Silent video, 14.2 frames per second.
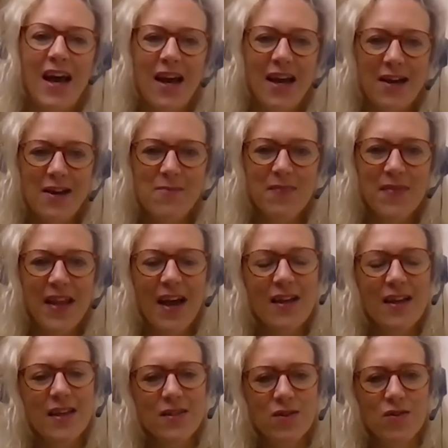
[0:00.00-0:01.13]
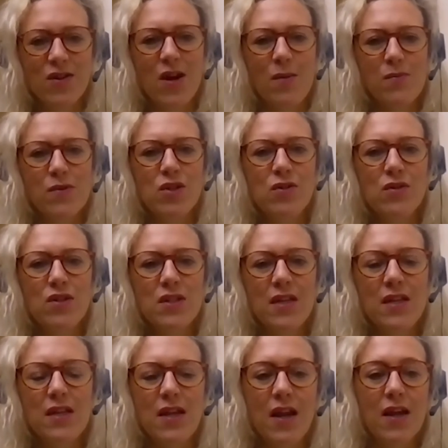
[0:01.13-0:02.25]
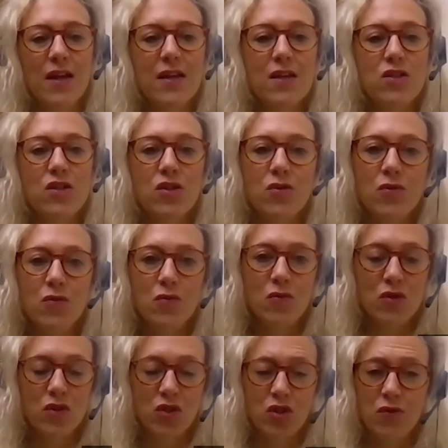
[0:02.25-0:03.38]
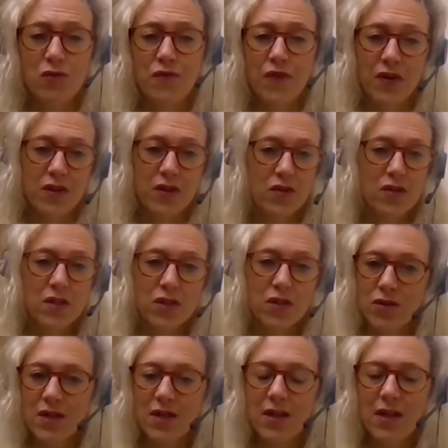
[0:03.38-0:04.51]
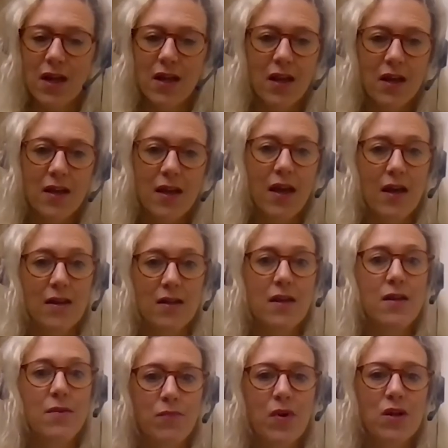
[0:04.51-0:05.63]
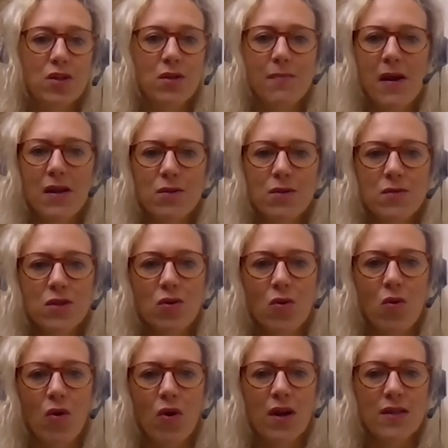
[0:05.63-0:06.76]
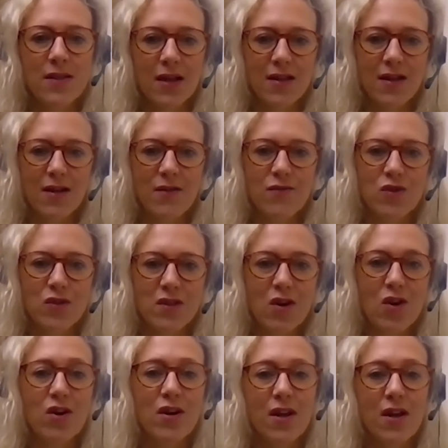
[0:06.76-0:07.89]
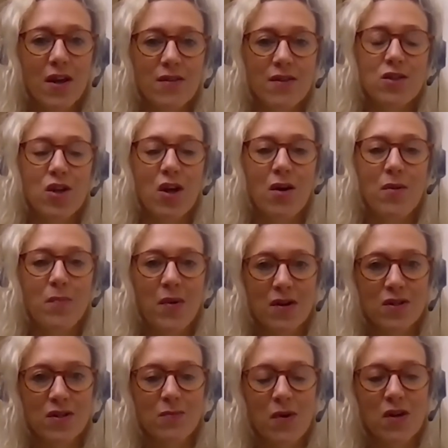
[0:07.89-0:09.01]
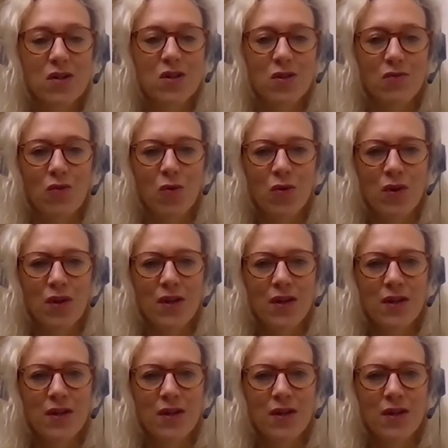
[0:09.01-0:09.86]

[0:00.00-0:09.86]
And is there an opportunity like to do further study like in project management, or is that kind of just learning on the job part of the role?